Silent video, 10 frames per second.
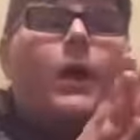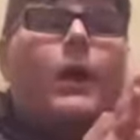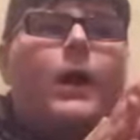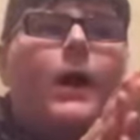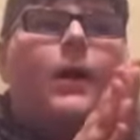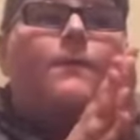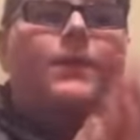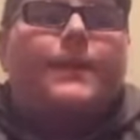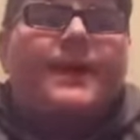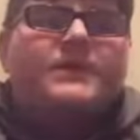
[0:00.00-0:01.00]
The
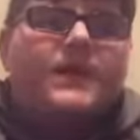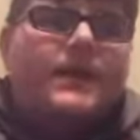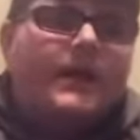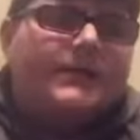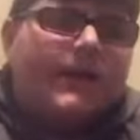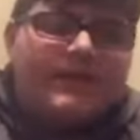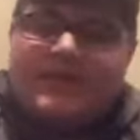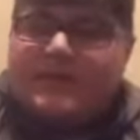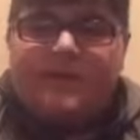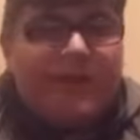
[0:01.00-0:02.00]
capacity is like
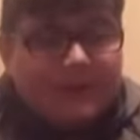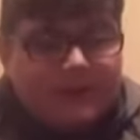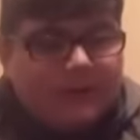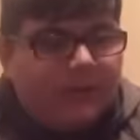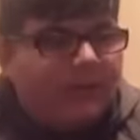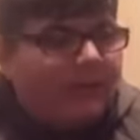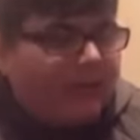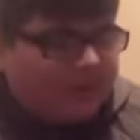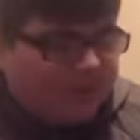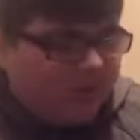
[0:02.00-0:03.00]
60,000 something.
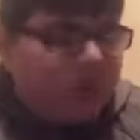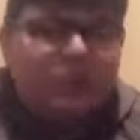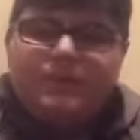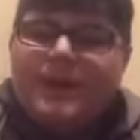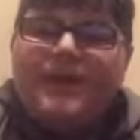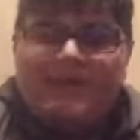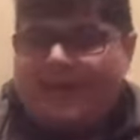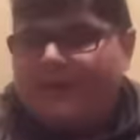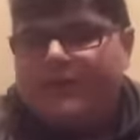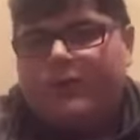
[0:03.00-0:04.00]
It's just bigger than
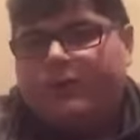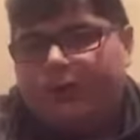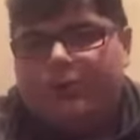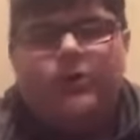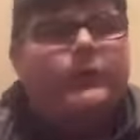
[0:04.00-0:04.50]
Anfield actually,